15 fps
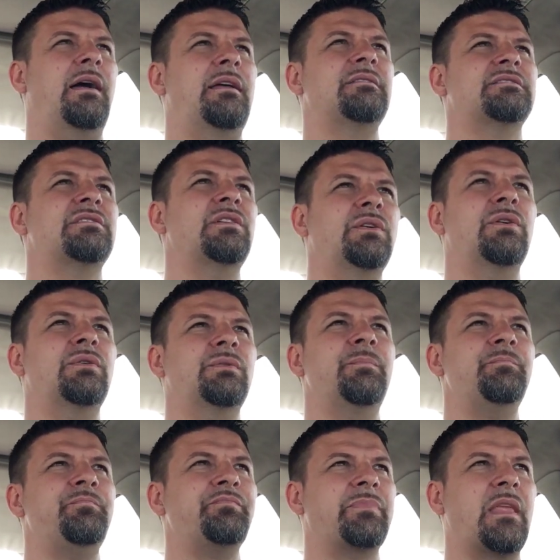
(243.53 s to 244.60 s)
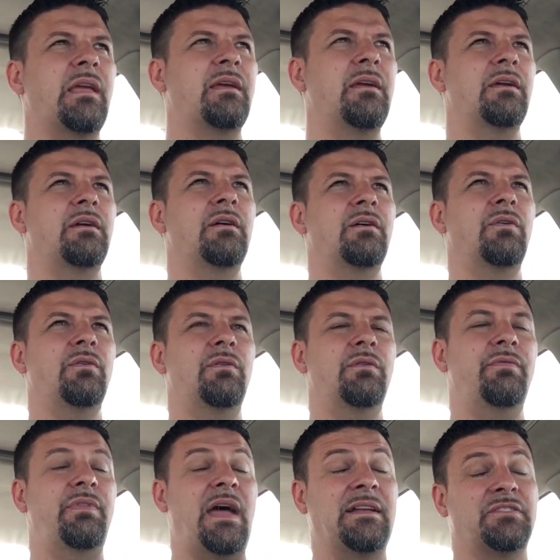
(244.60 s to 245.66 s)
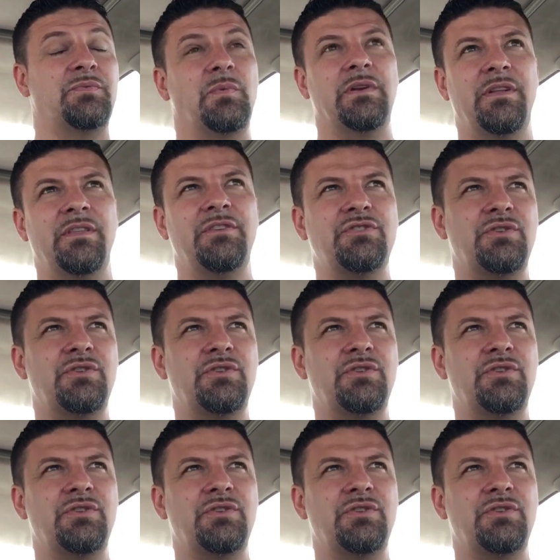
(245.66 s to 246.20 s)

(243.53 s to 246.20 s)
And so that's one of the